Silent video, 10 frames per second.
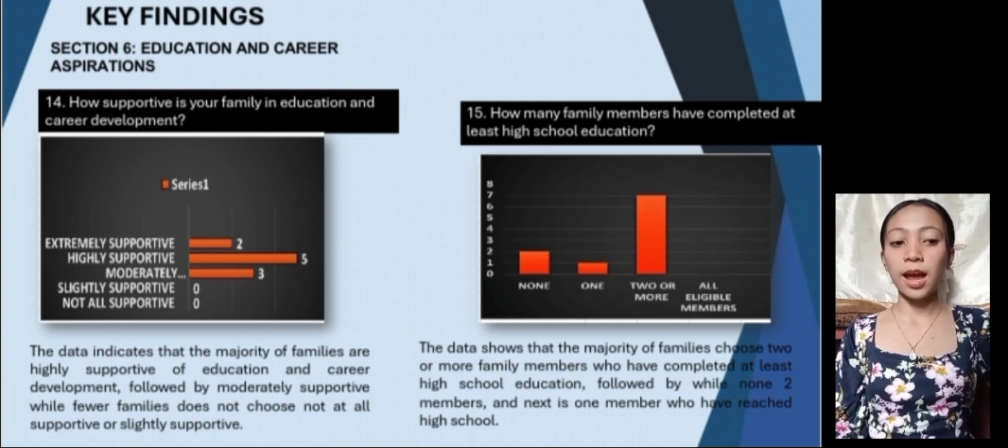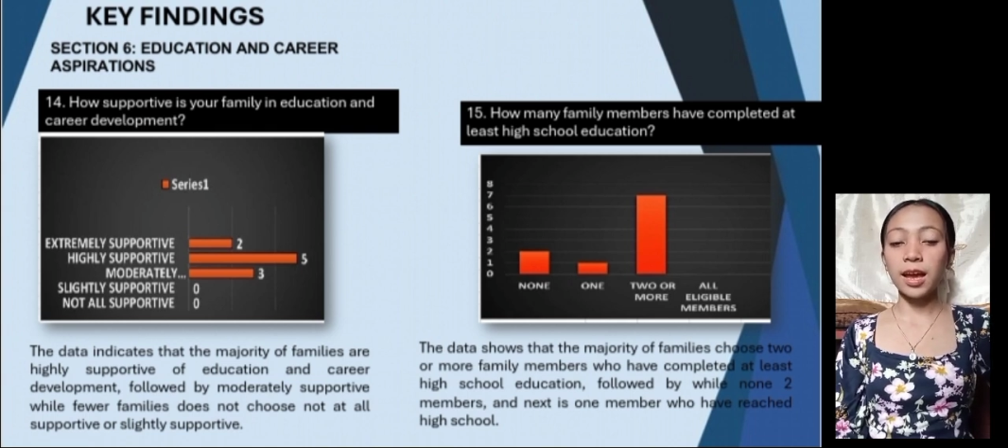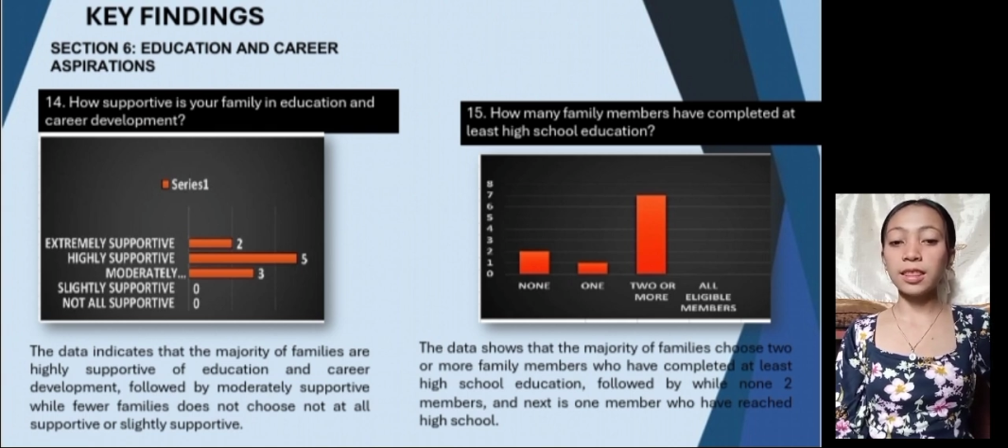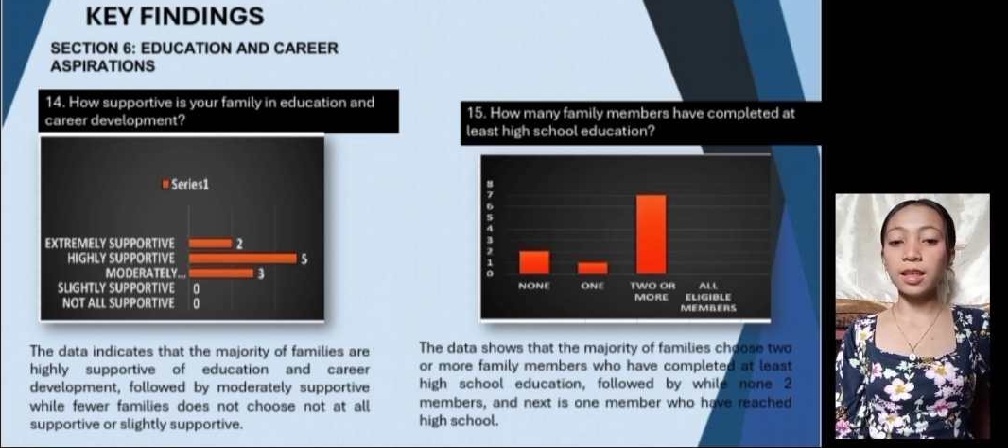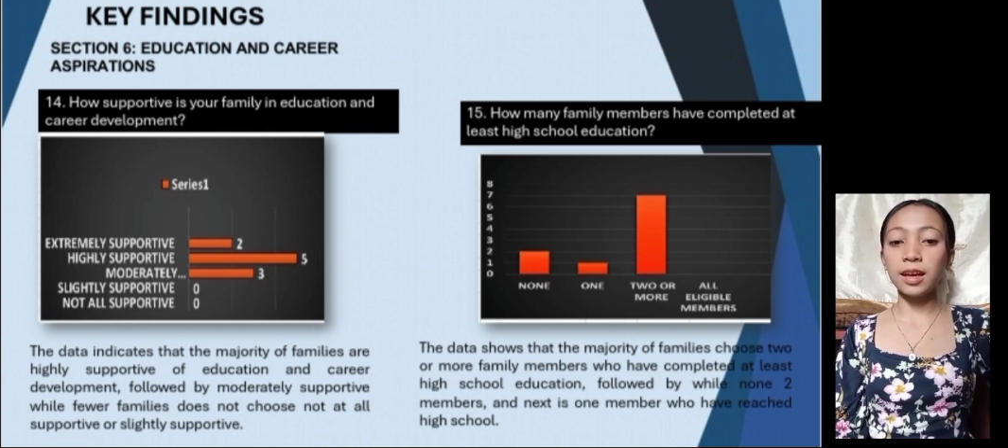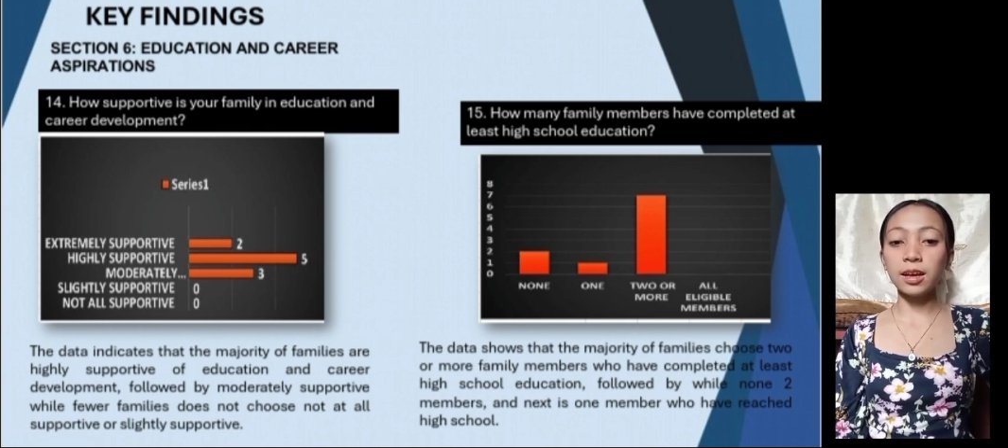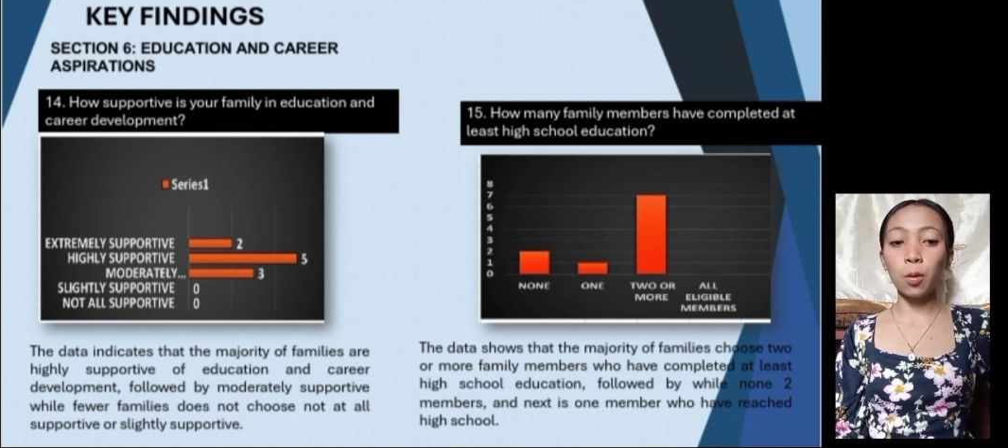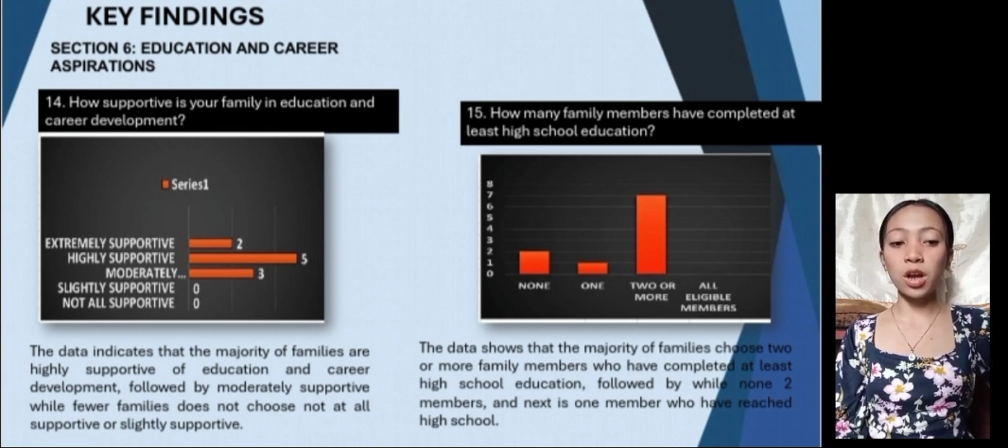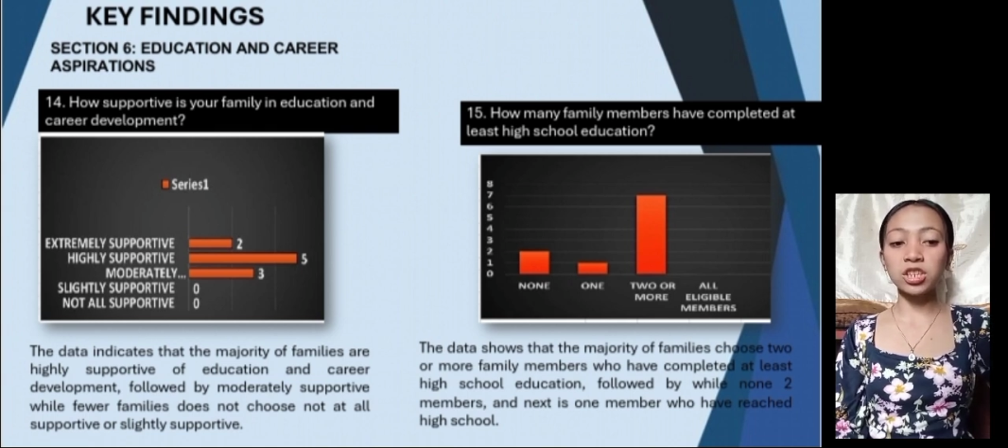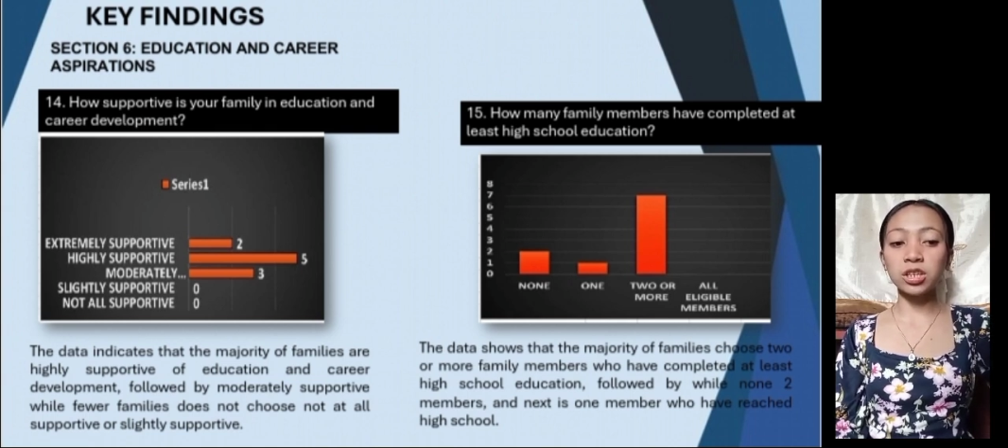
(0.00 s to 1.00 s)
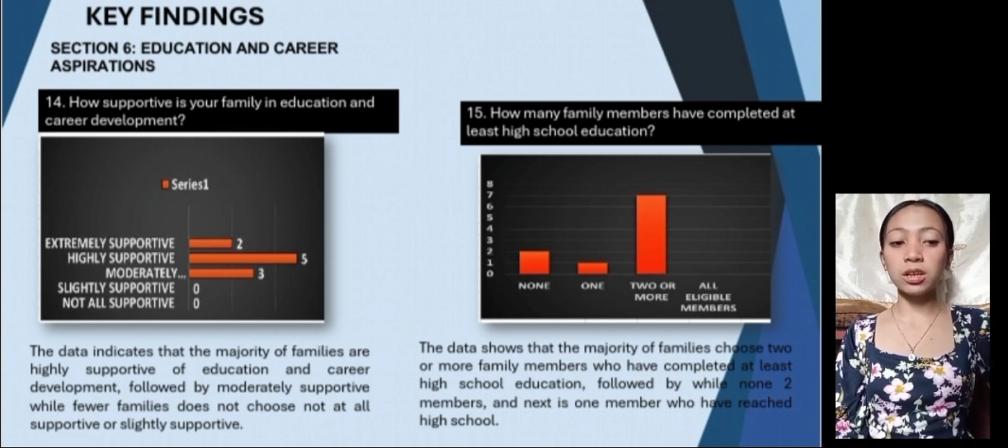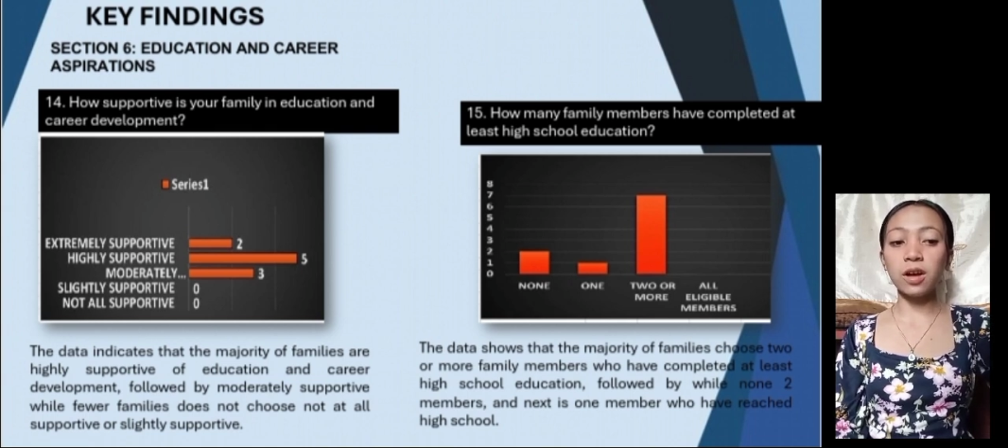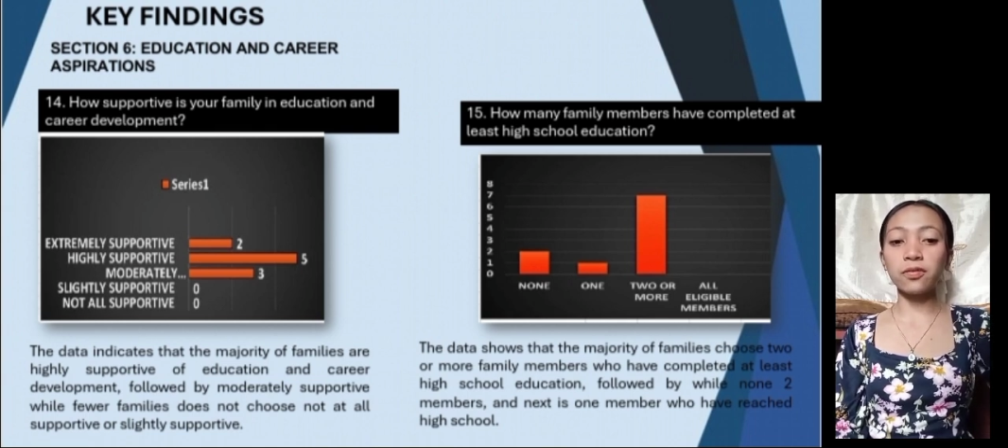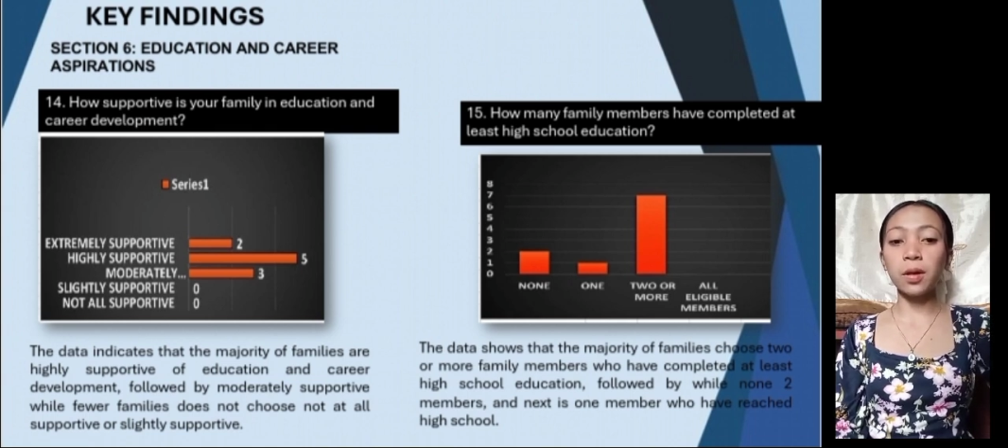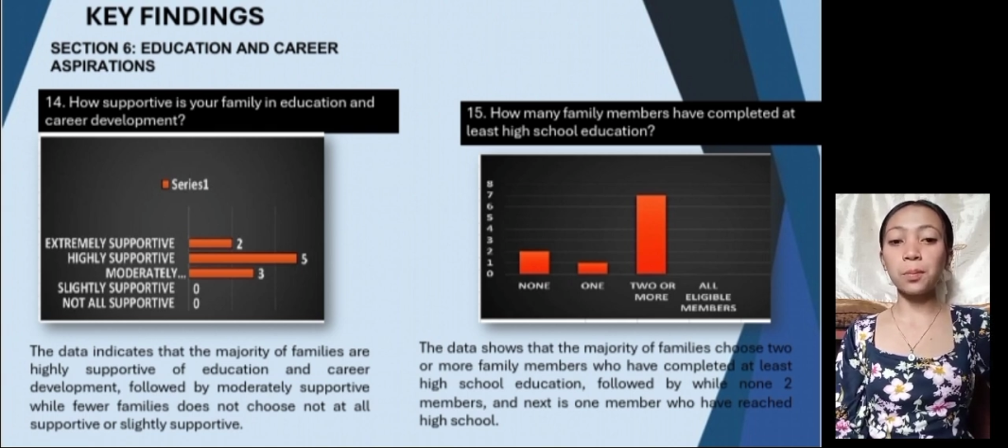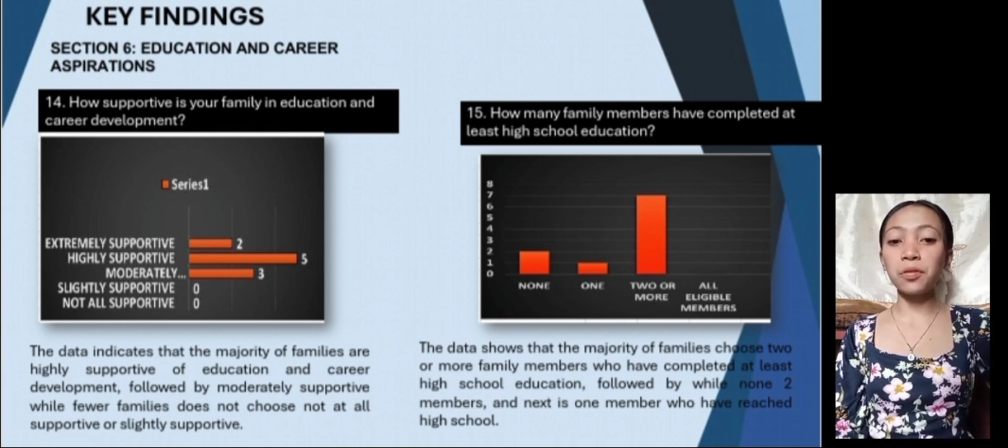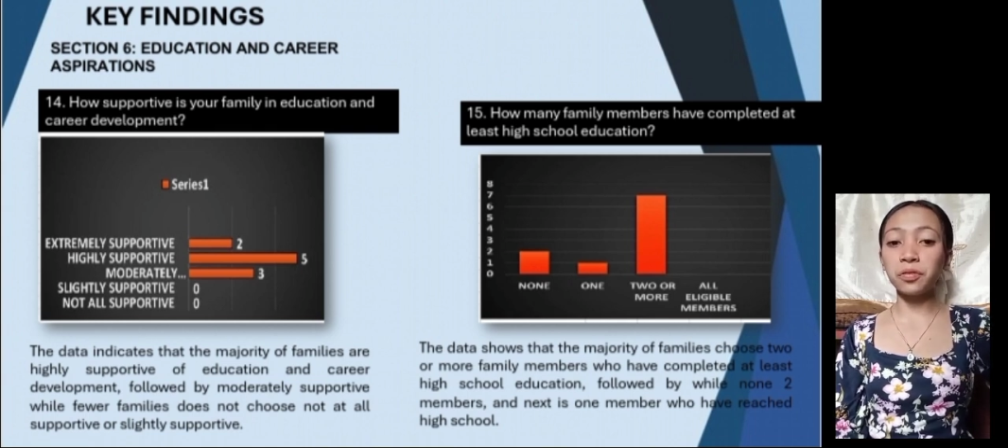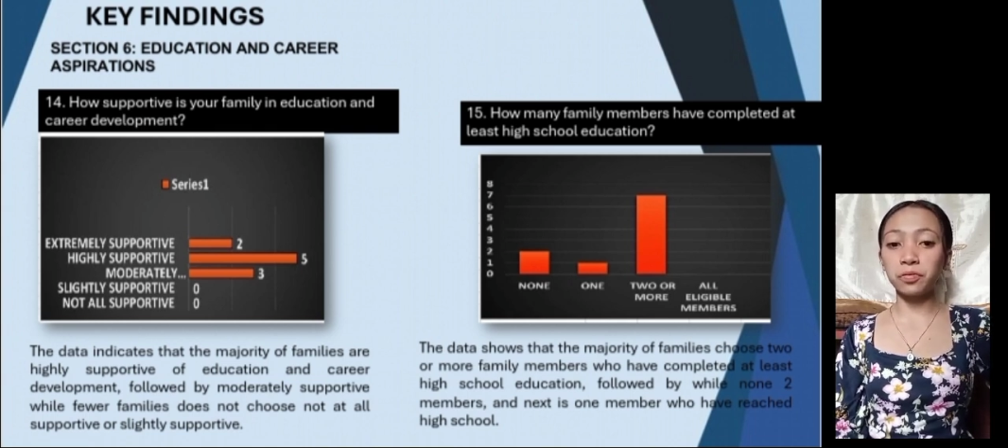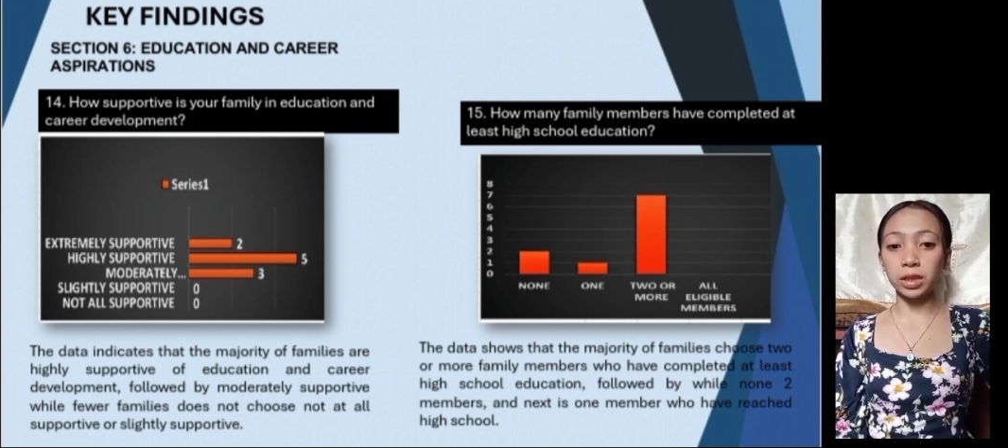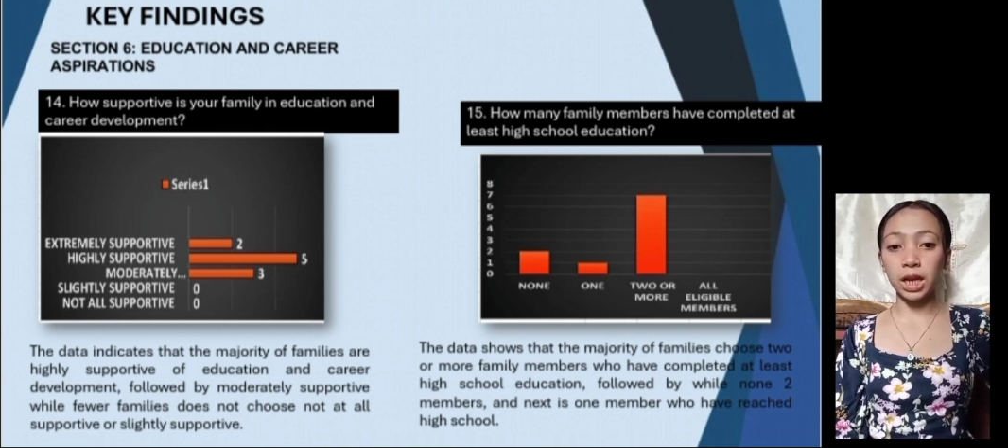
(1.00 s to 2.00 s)
And the question of number
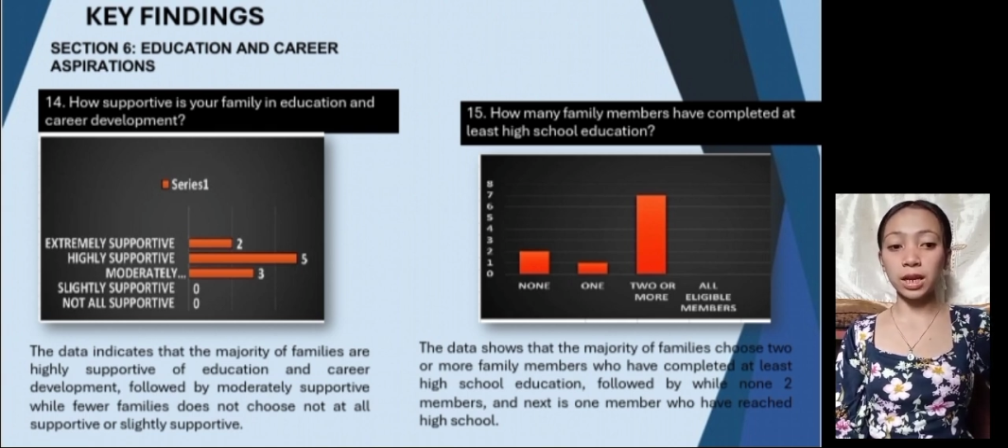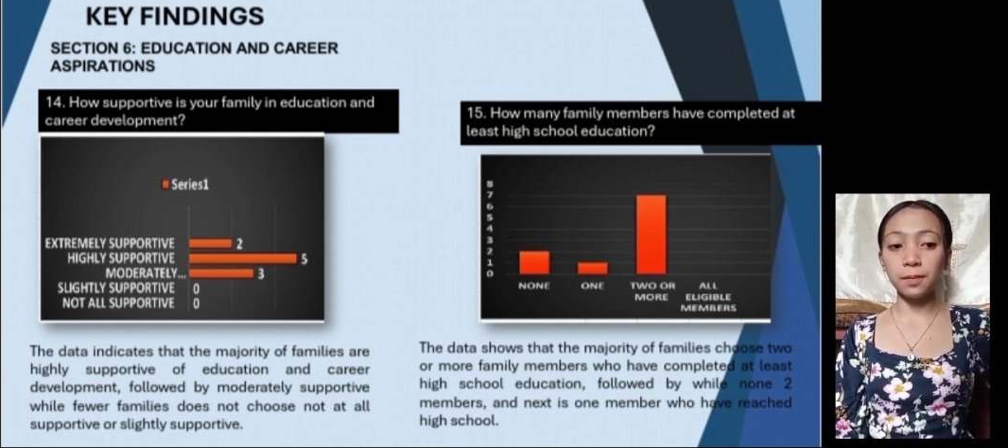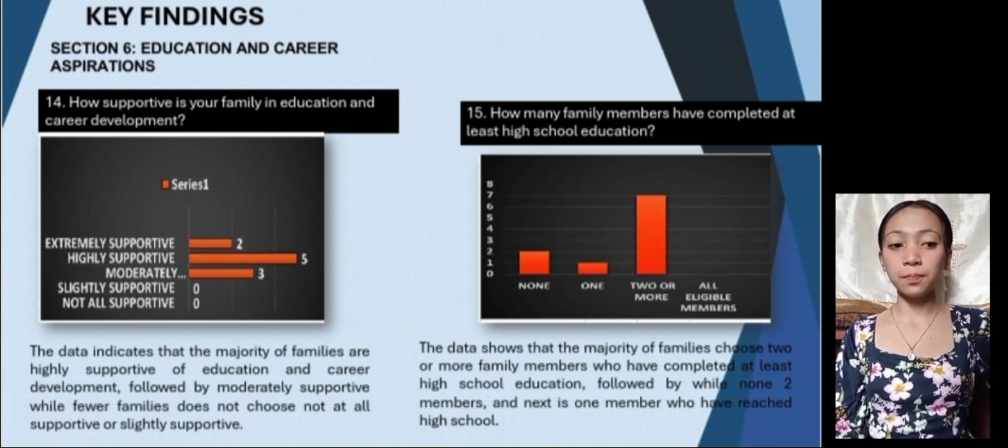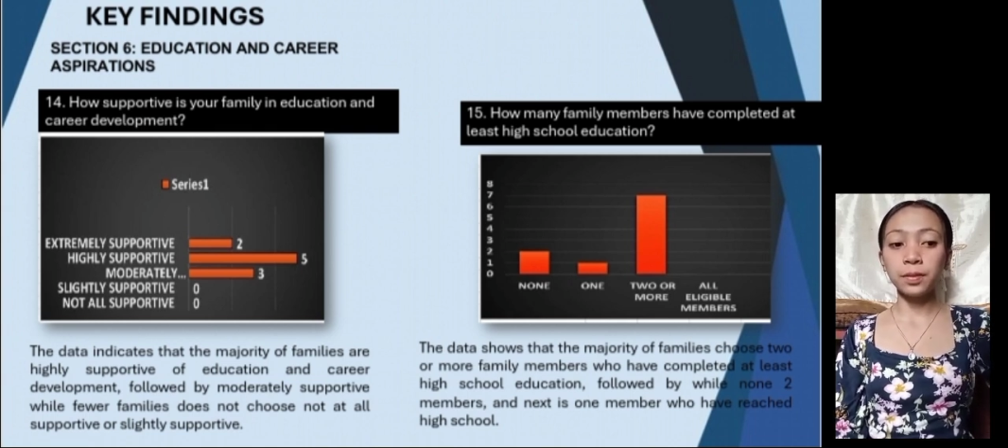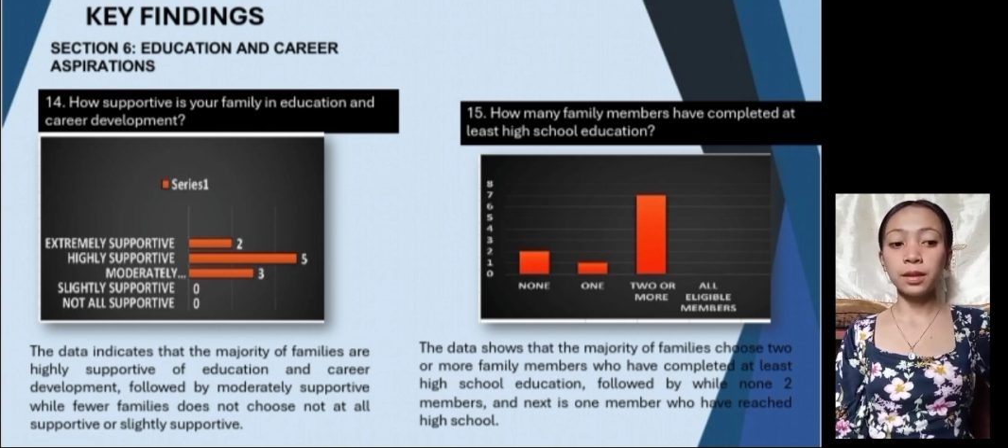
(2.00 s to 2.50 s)
15,